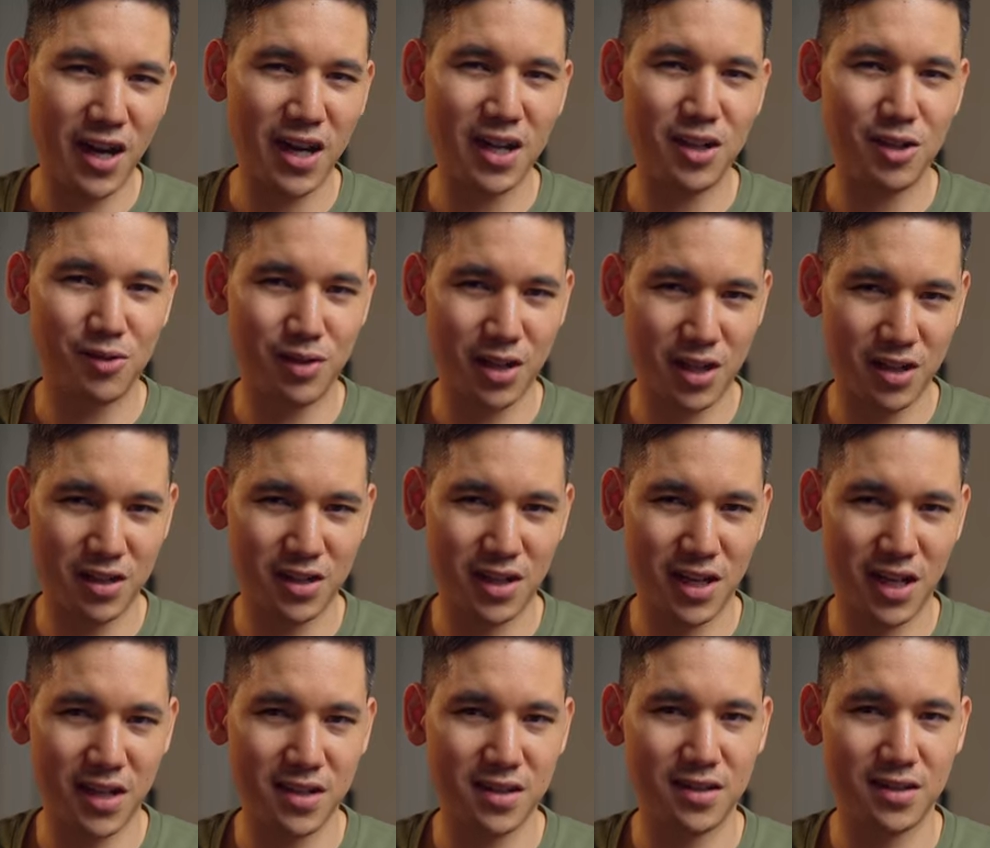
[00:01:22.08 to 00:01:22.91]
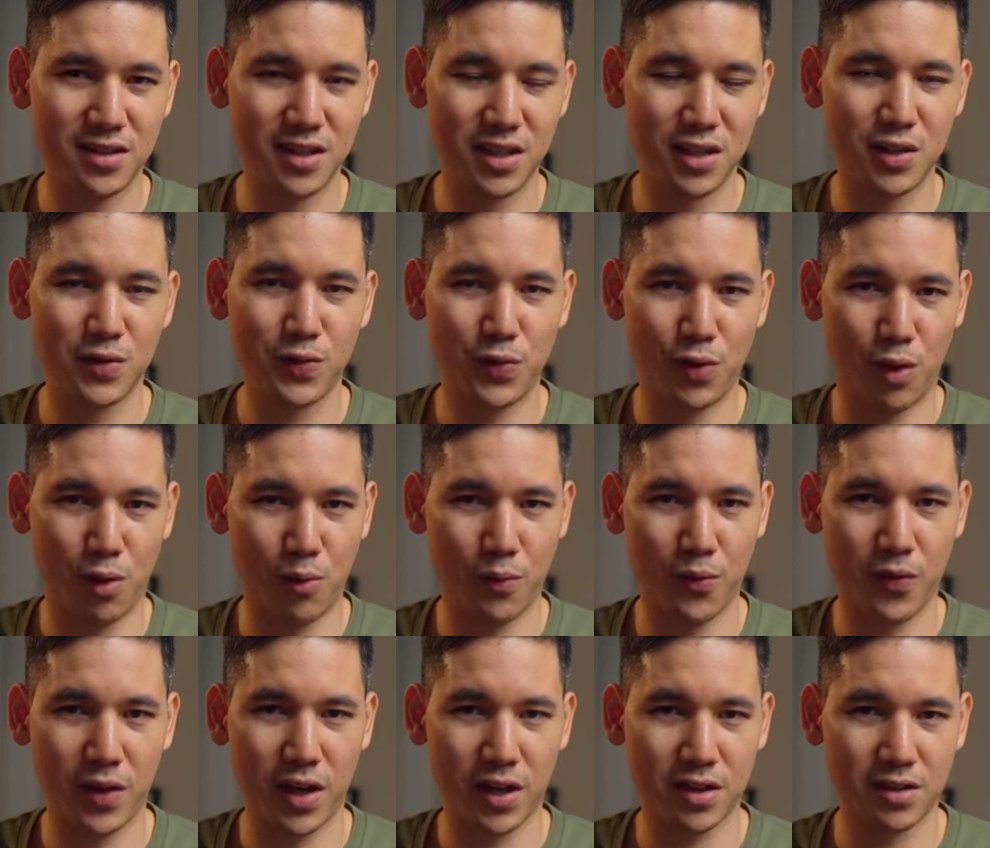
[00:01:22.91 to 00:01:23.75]
I recognize this
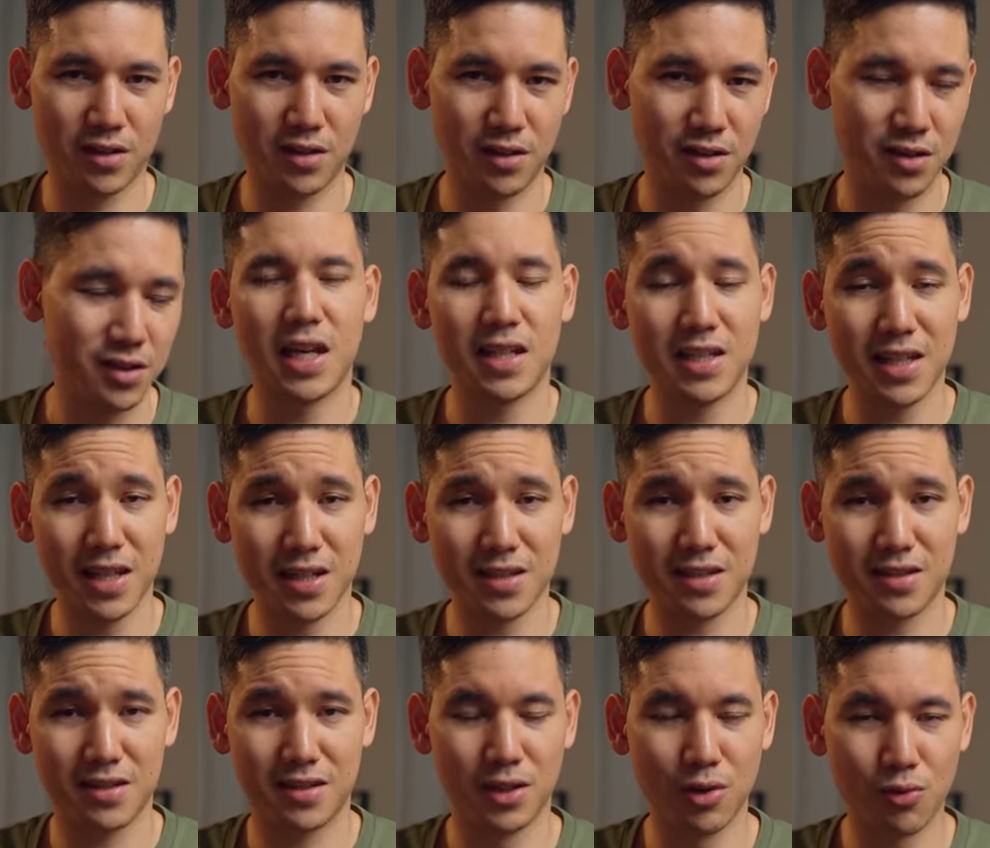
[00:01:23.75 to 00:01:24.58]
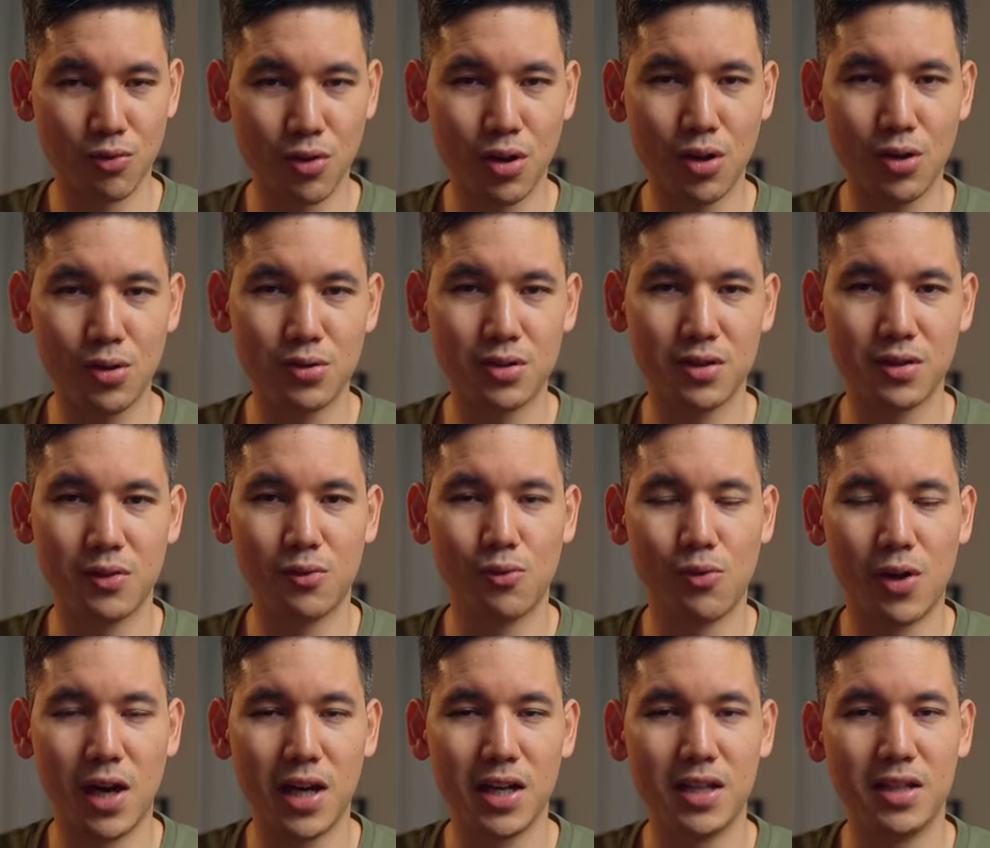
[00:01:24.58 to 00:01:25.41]
form factor. And yes, the Rode
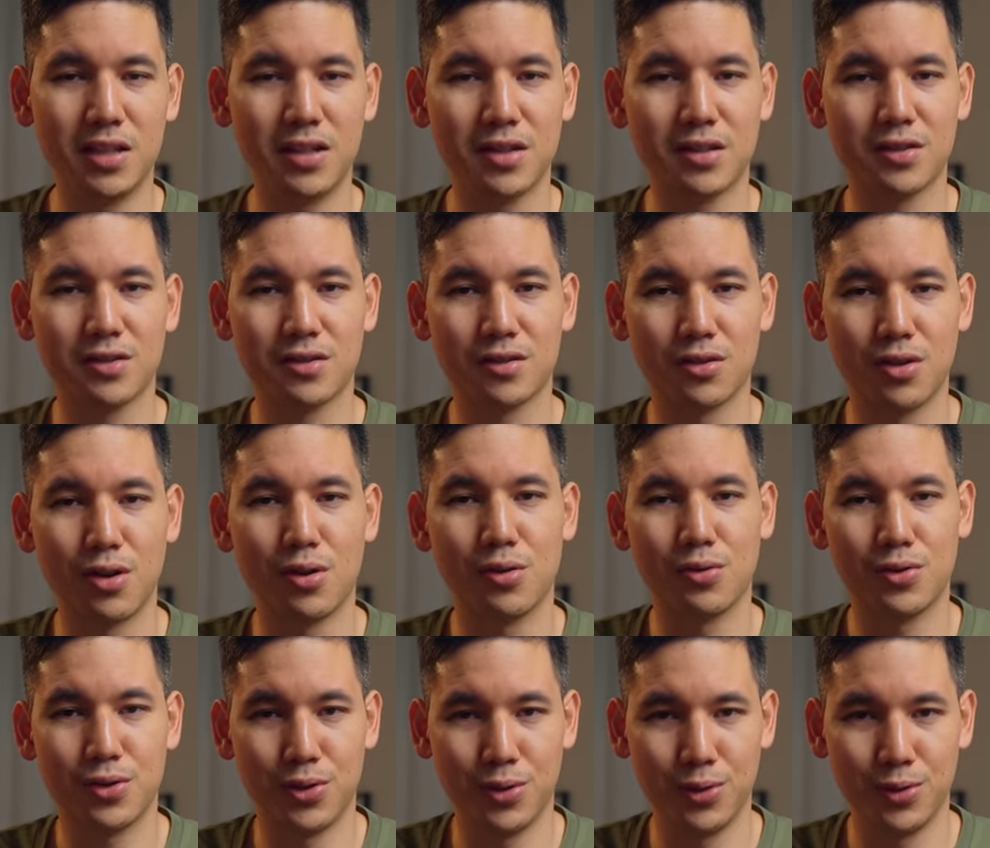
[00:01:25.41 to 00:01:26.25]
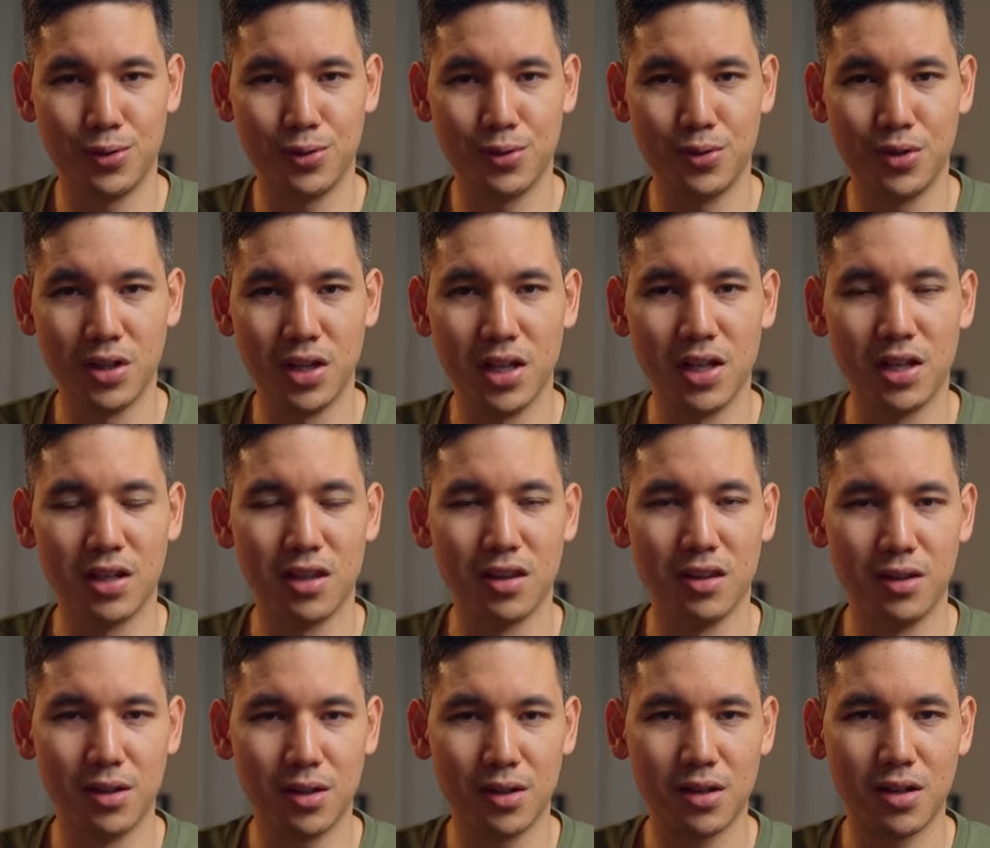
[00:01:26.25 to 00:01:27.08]
Wireless Go 2
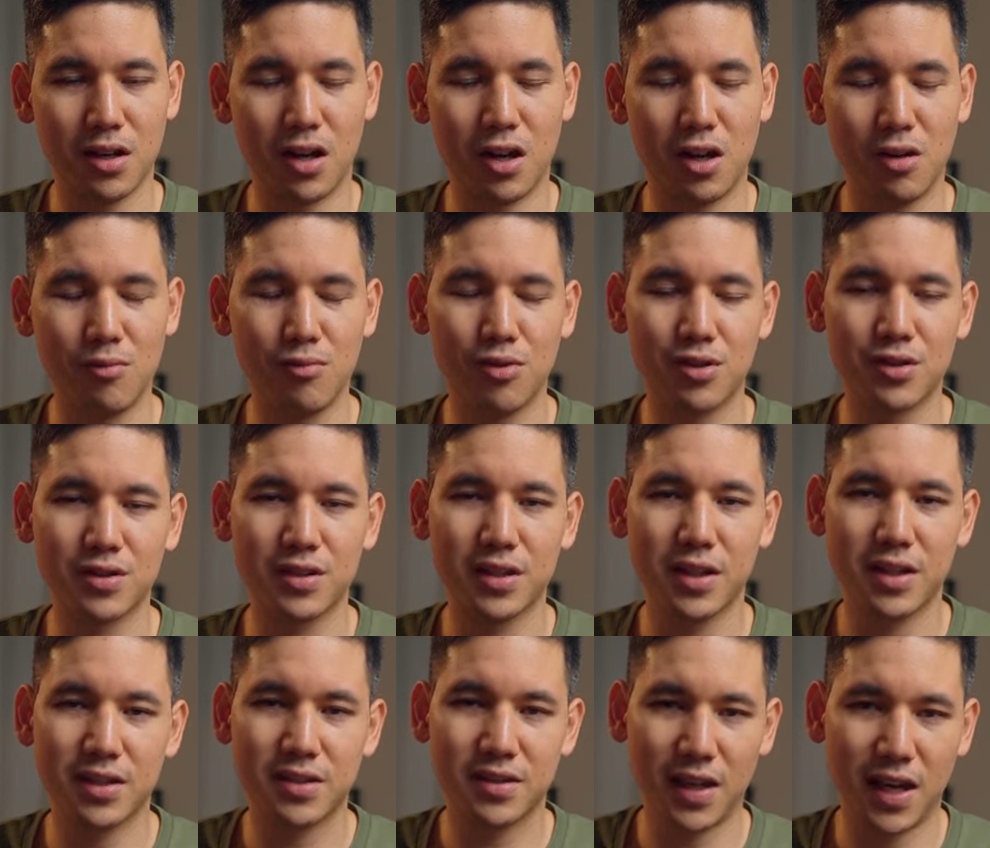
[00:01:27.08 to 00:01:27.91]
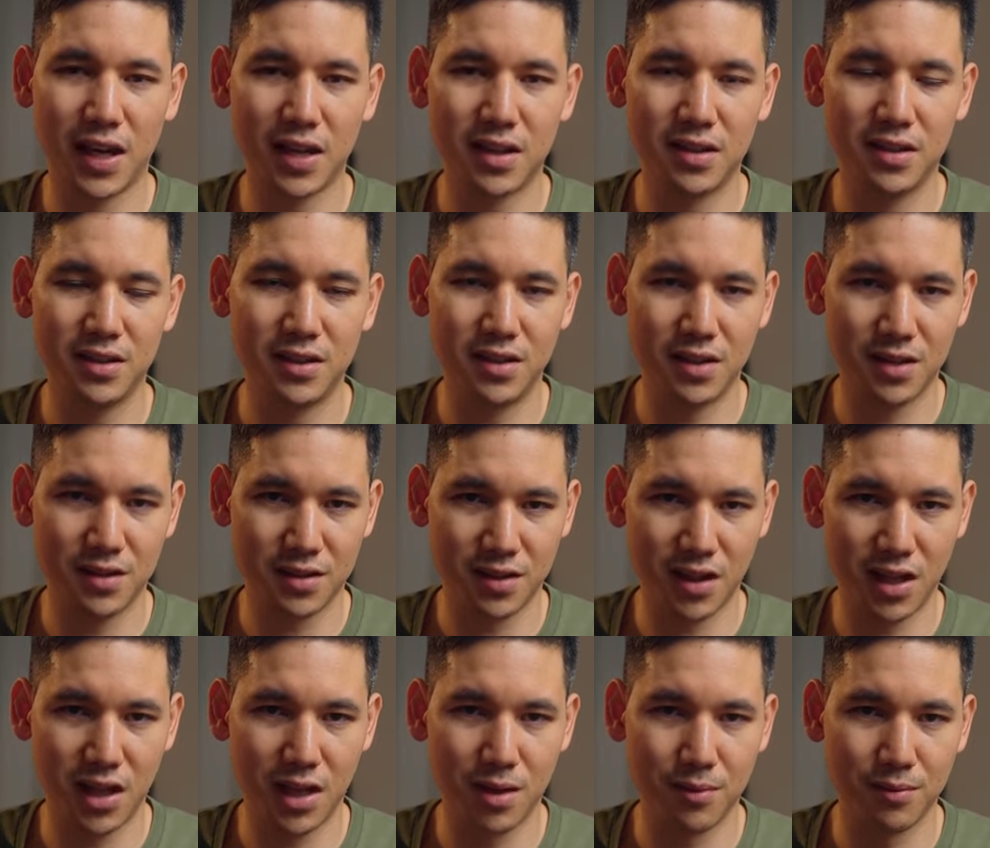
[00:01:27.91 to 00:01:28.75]
look almost exactly the
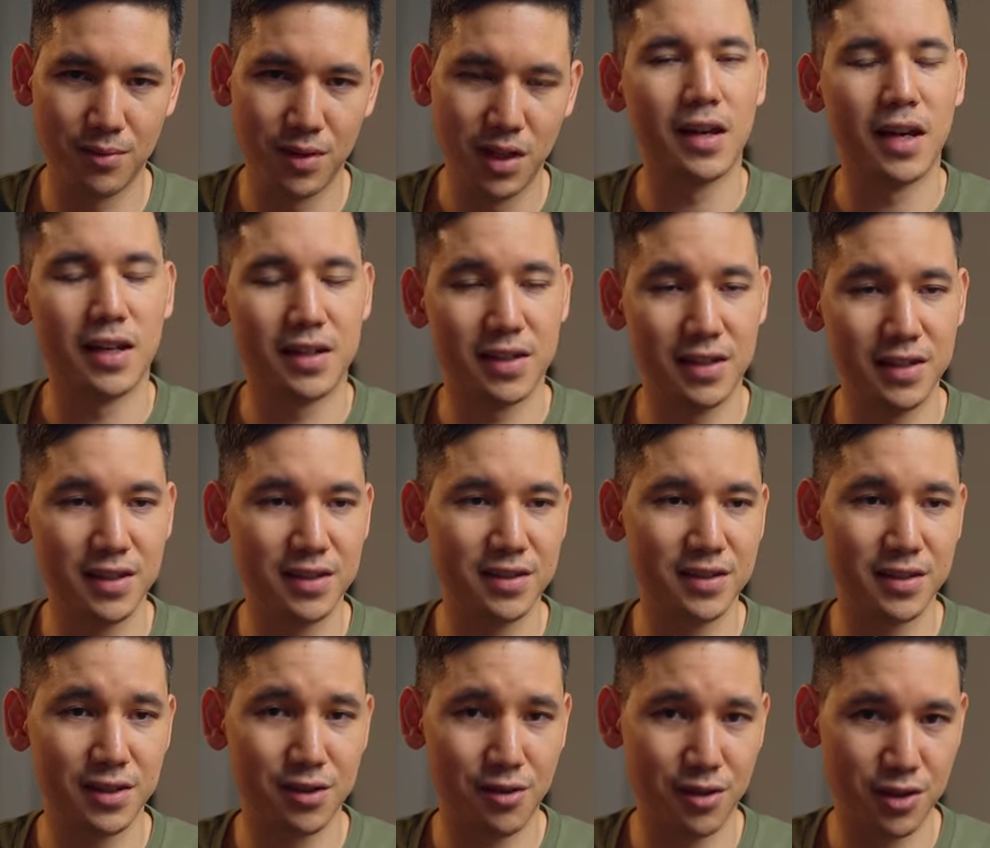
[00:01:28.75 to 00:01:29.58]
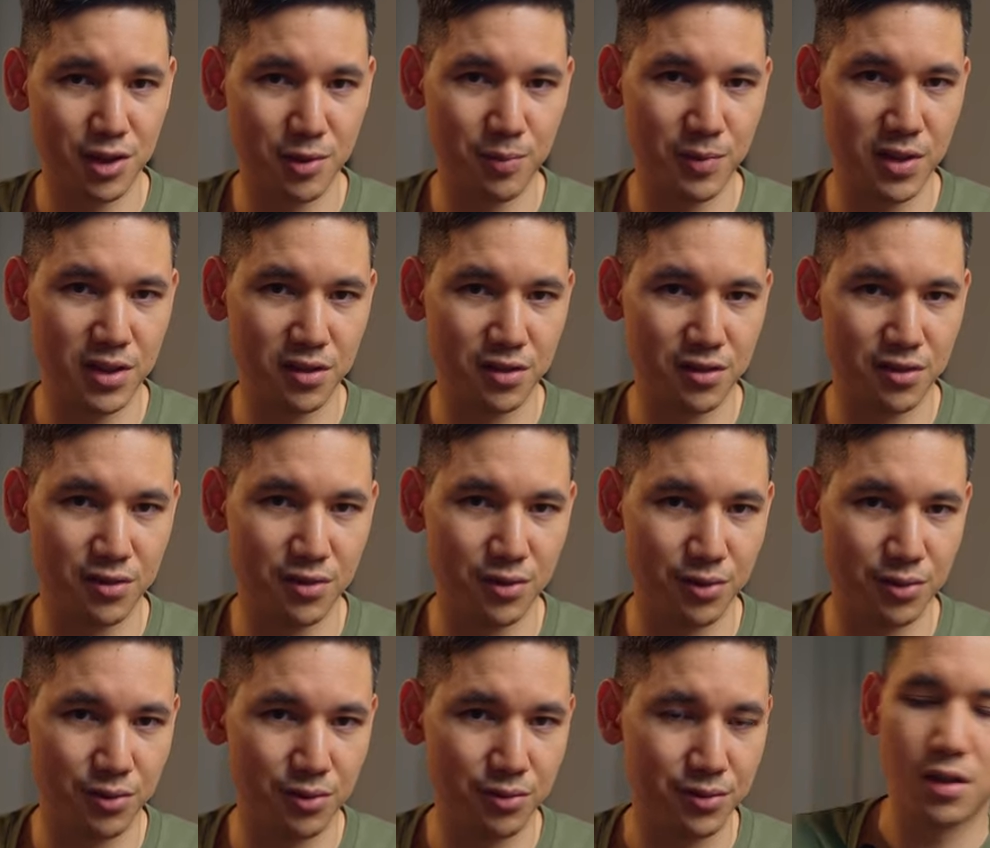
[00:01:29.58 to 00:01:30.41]
same, at least the transmitters
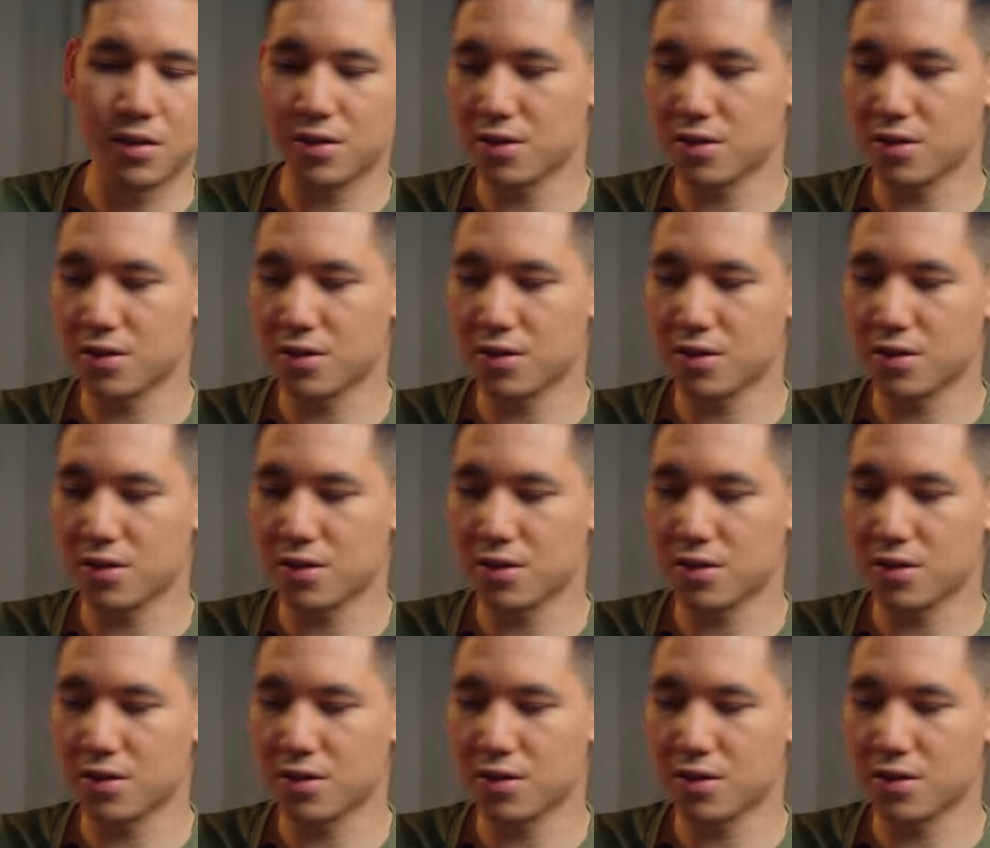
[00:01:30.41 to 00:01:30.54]
do.